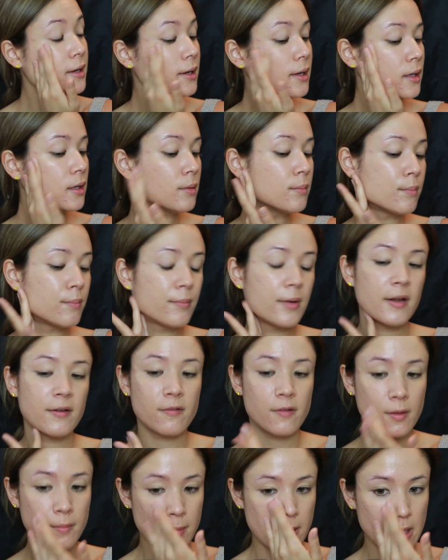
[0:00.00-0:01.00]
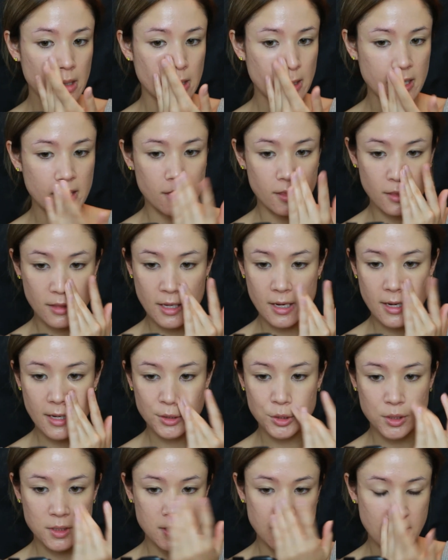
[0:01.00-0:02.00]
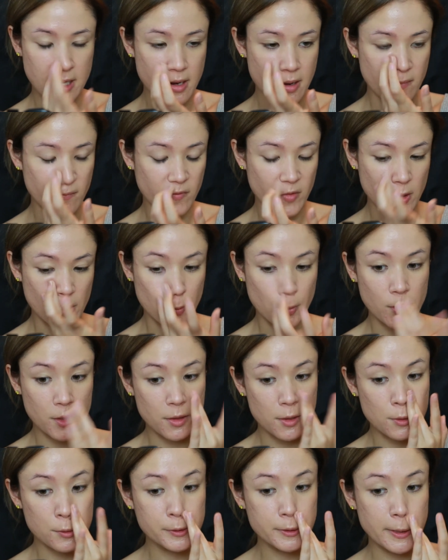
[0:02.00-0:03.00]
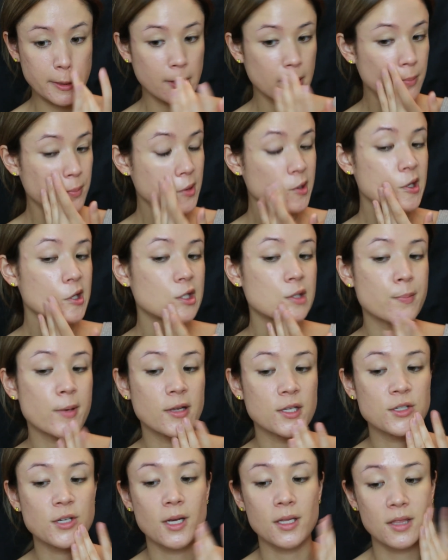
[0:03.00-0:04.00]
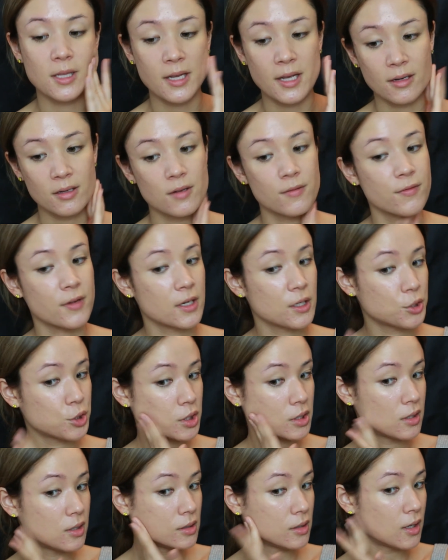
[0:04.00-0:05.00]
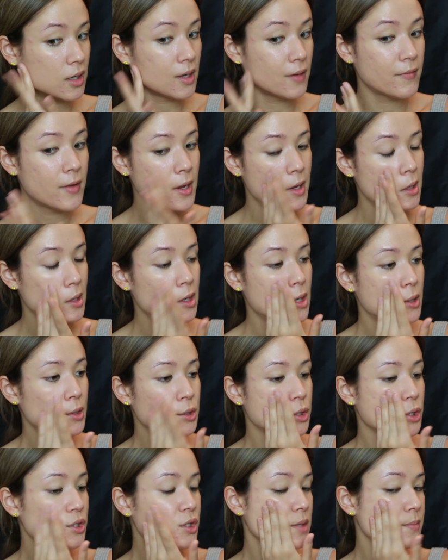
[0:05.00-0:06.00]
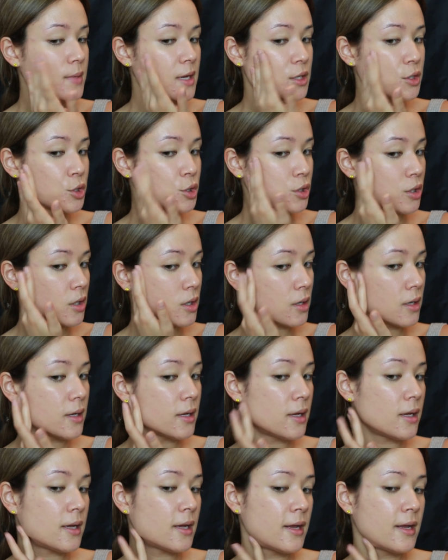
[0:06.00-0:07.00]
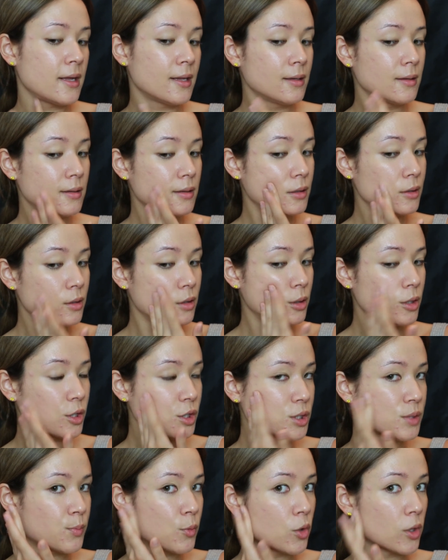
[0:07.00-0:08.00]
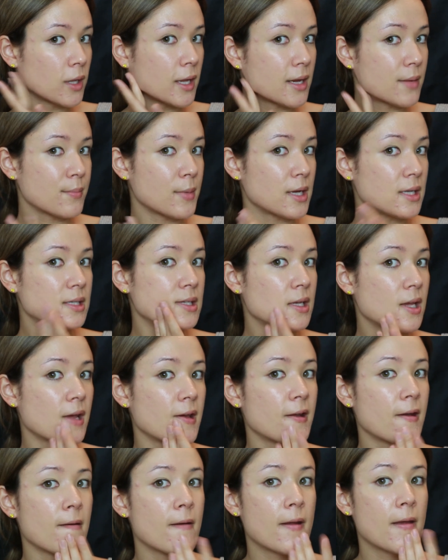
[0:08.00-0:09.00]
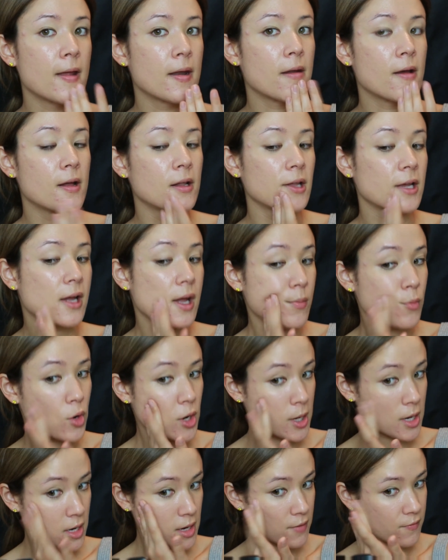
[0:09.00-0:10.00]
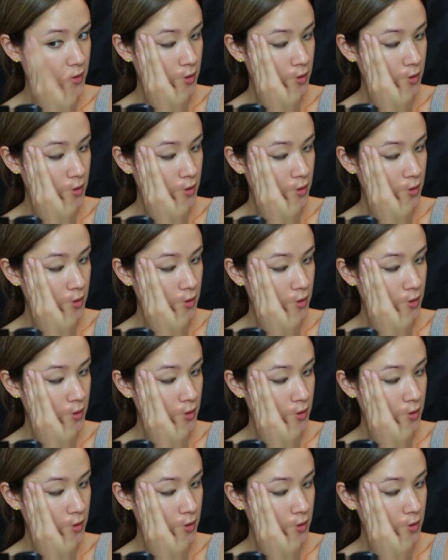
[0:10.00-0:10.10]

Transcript: good, but for me, I think I just take comfort with using a beauty sponge at the end to finish it all off, just to make sure it looks more like my skin and not like I'm wearing any